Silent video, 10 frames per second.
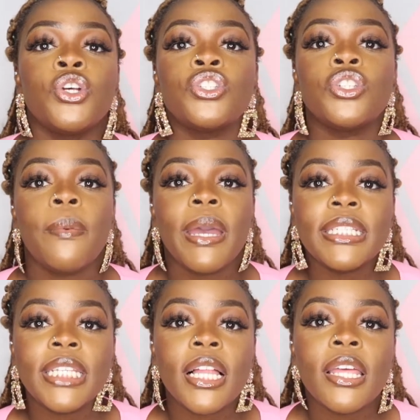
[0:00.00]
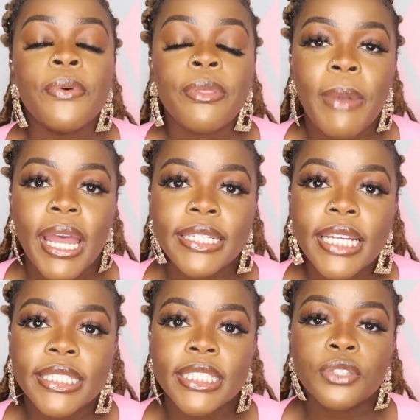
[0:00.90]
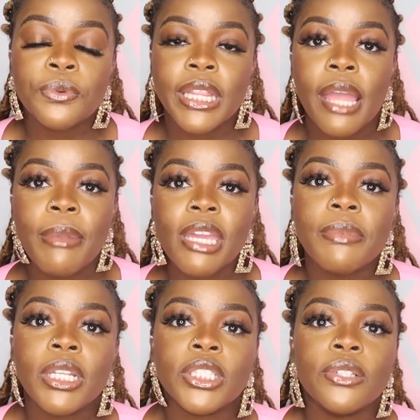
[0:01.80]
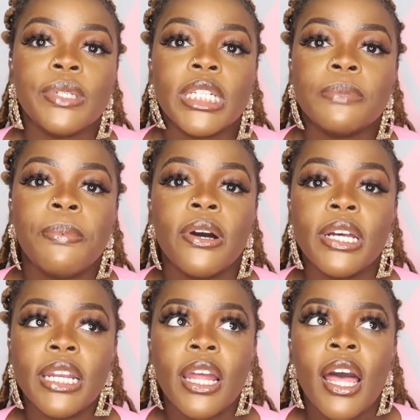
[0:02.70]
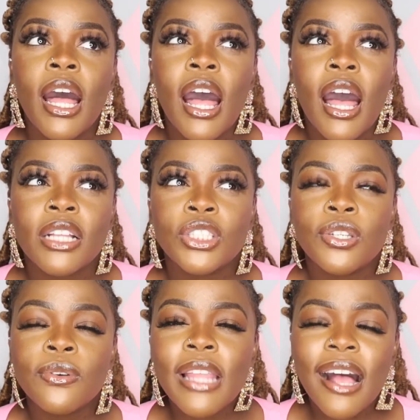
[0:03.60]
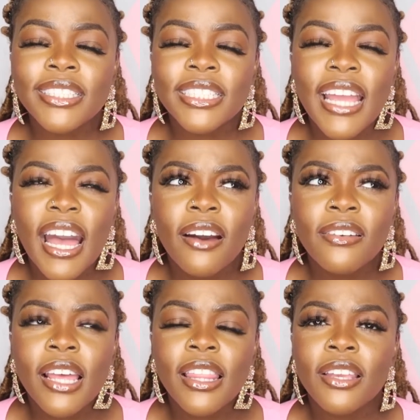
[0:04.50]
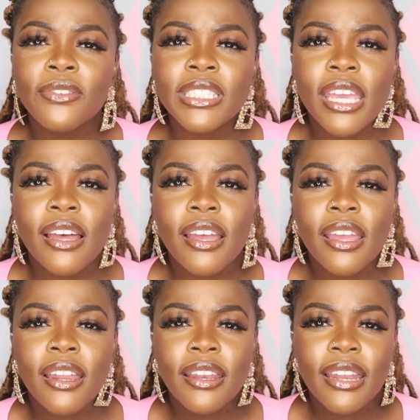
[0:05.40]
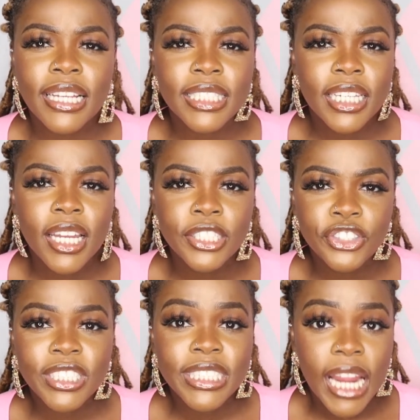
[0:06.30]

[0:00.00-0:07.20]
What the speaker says: So basically with my dentist, what they made me do is put $2,000 down. I think it was like $1,900